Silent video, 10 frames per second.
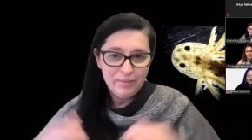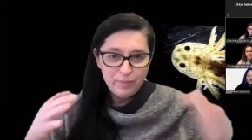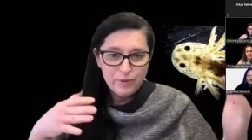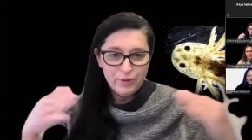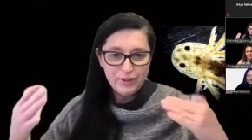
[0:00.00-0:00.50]

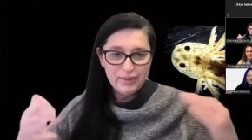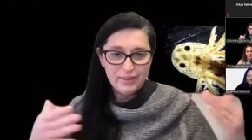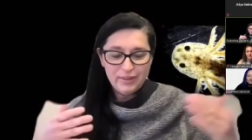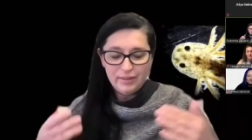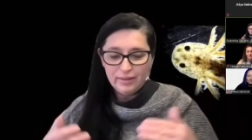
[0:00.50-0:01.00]
because
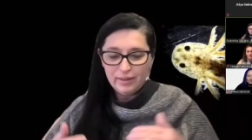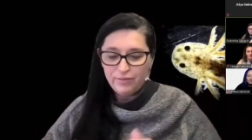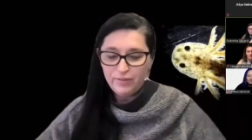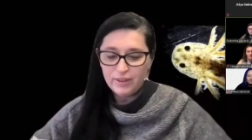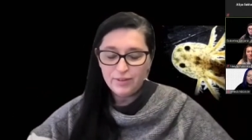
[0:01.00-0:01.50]
I
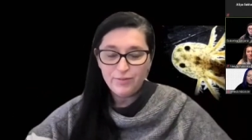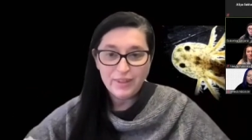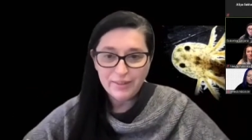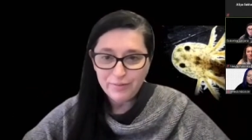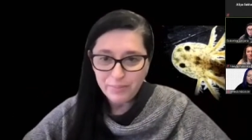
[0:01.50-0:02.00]
think we
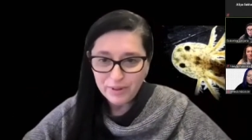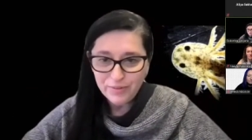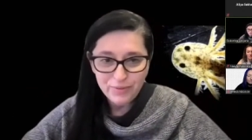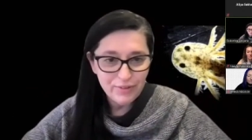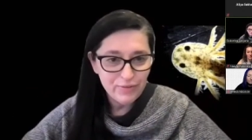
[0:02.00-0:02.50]
have a bit
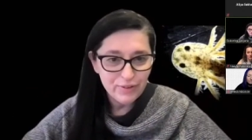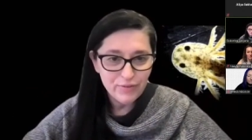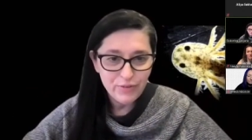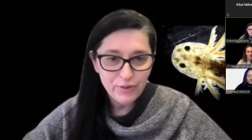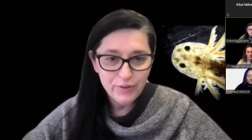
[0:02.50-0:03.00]
of different
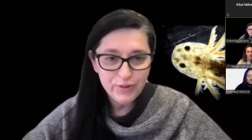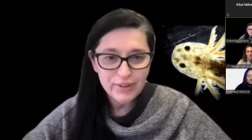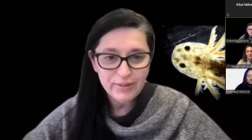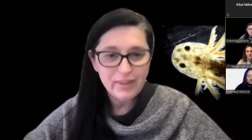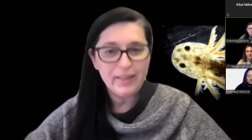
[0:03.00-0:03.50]

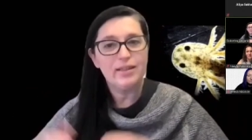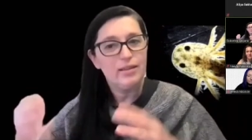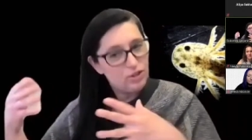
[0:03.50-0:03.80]
views, like